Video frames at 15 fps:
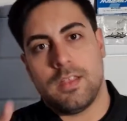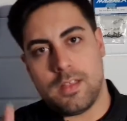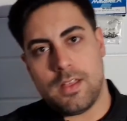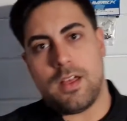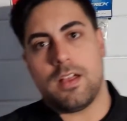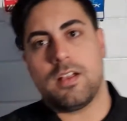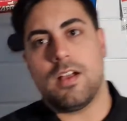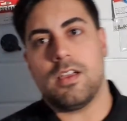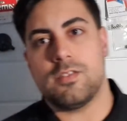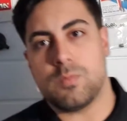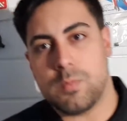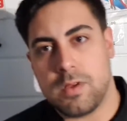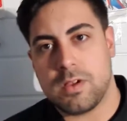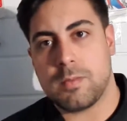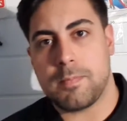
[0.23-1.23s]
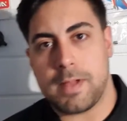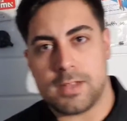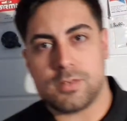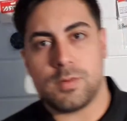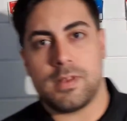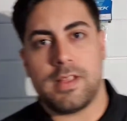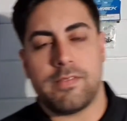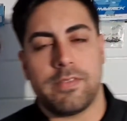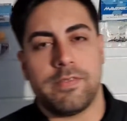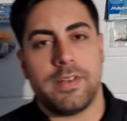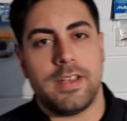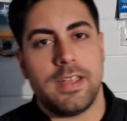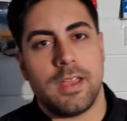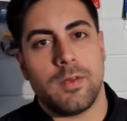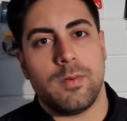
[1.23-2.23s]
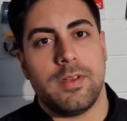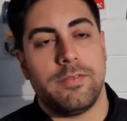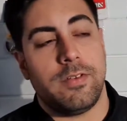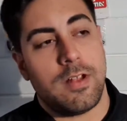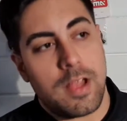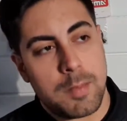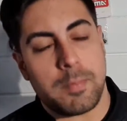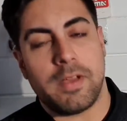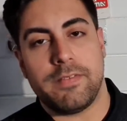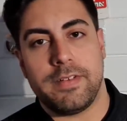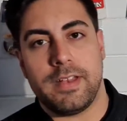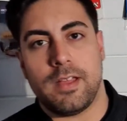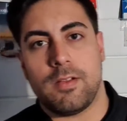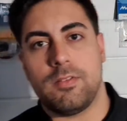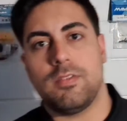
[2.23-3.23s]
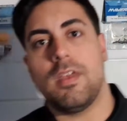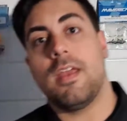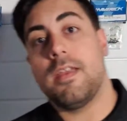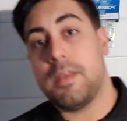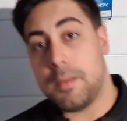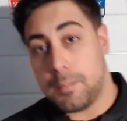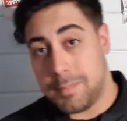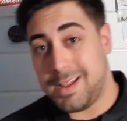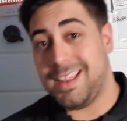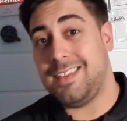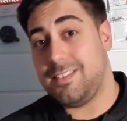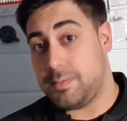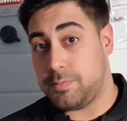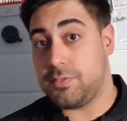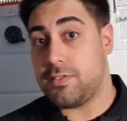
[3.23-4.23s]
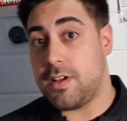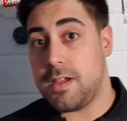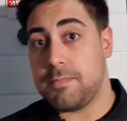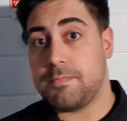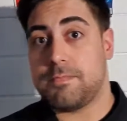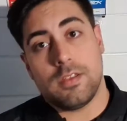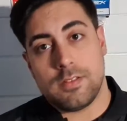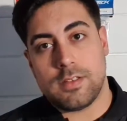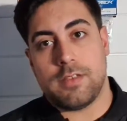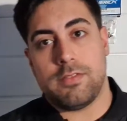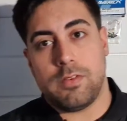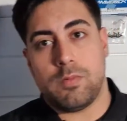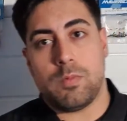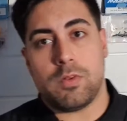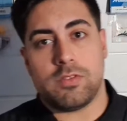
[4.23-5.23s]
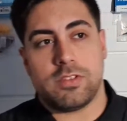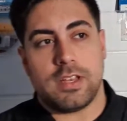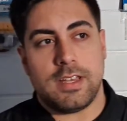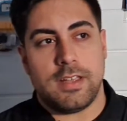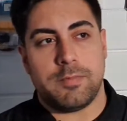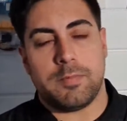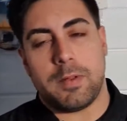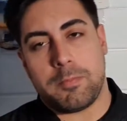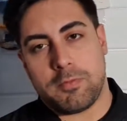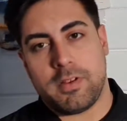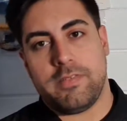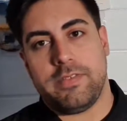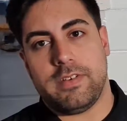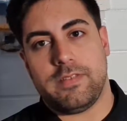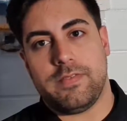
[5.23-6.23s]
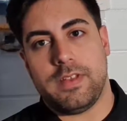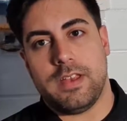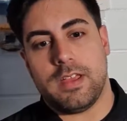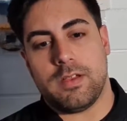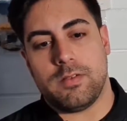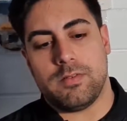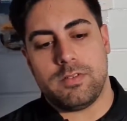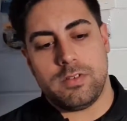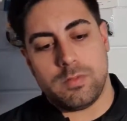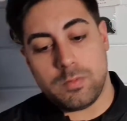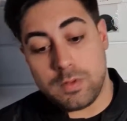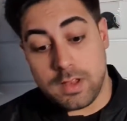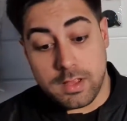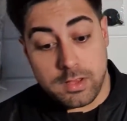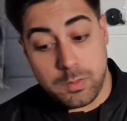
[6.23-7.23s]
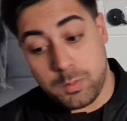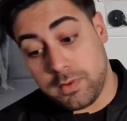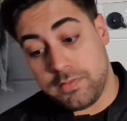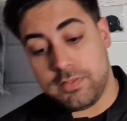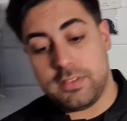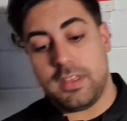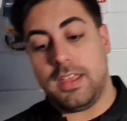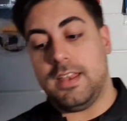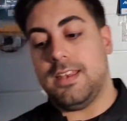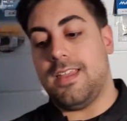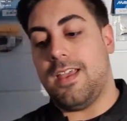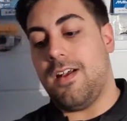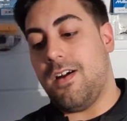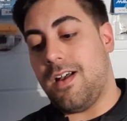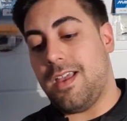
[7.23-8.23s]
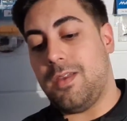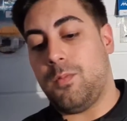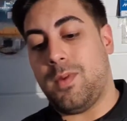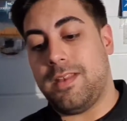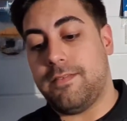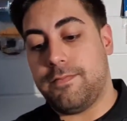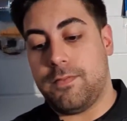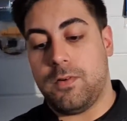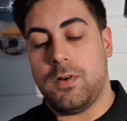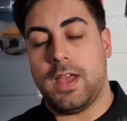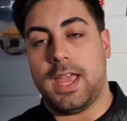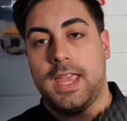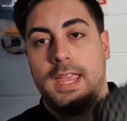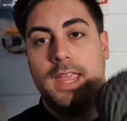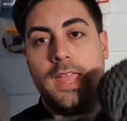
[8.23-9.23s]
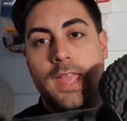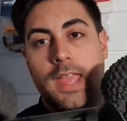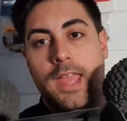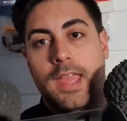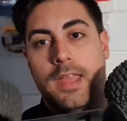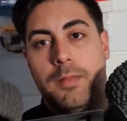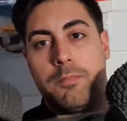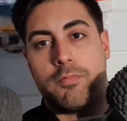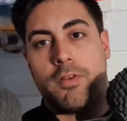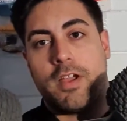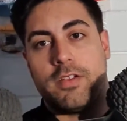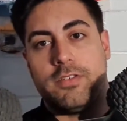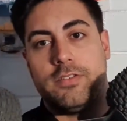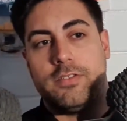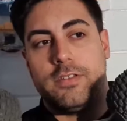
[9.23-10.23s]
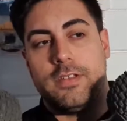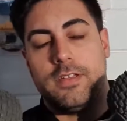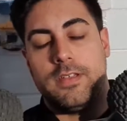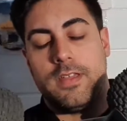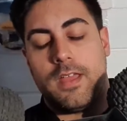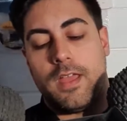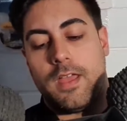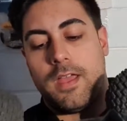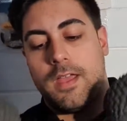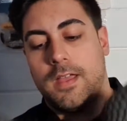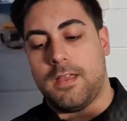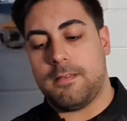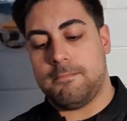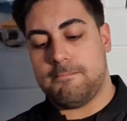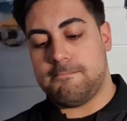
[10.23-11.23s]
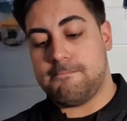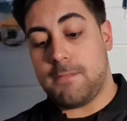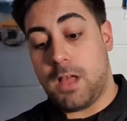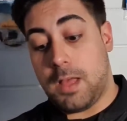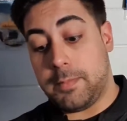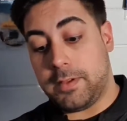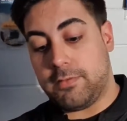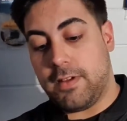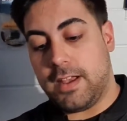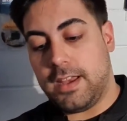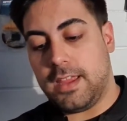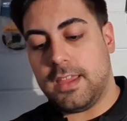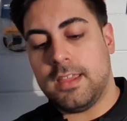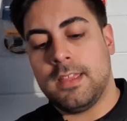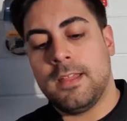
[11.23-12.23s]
Hi guys, and welcome back to another video. If you like my videos, please subscribe. So if you've watched any of my previous videos, you would have seen that I went for a brushed Arrma Granite.